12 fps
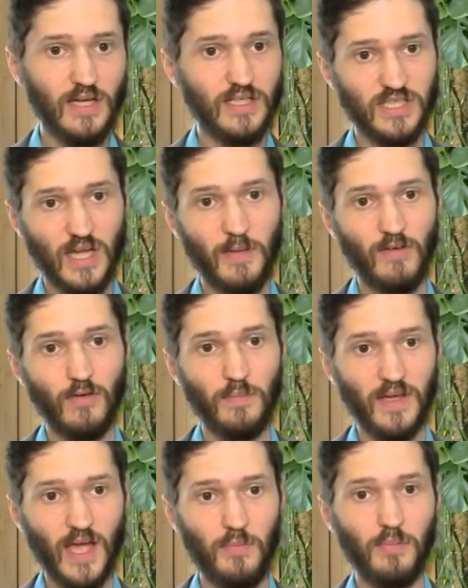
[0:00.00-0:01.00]
stemming from the
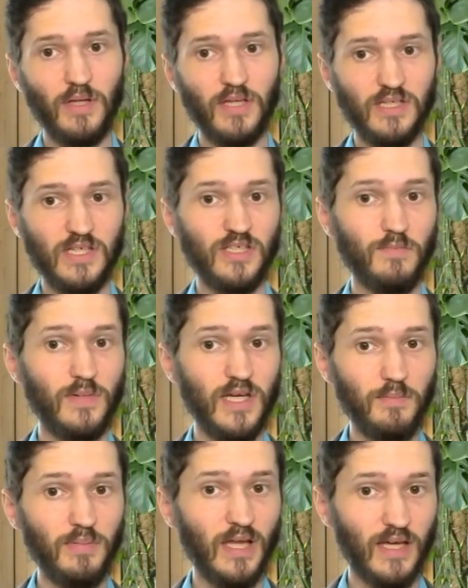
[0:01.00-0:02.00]
capability to
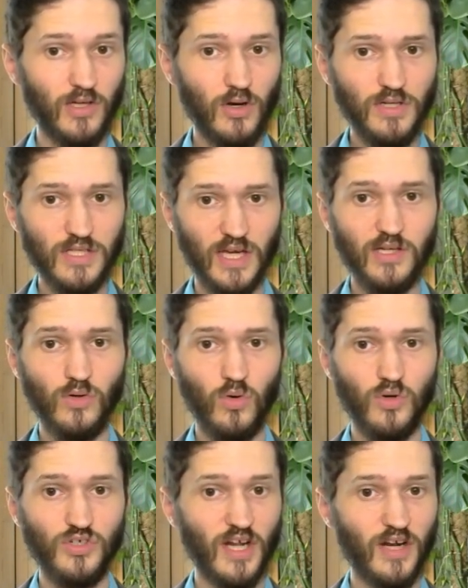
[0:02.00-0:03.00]
manipulate content or
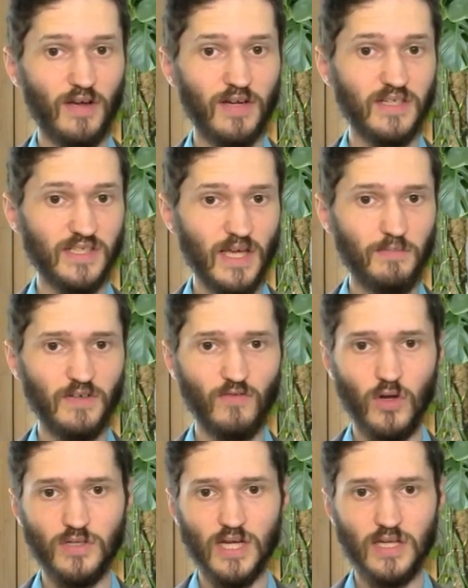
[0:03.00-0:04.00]
generate deceptive
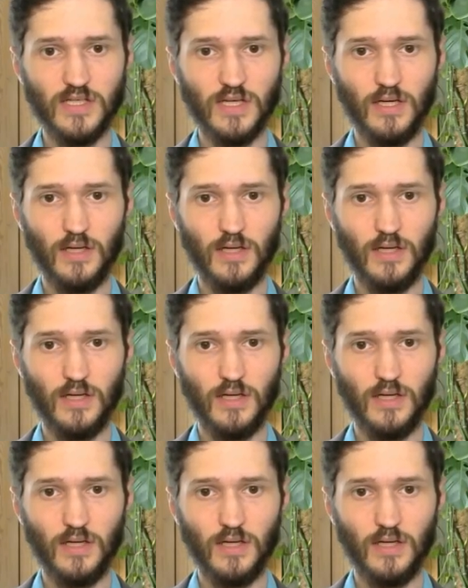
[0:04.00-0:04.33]
content.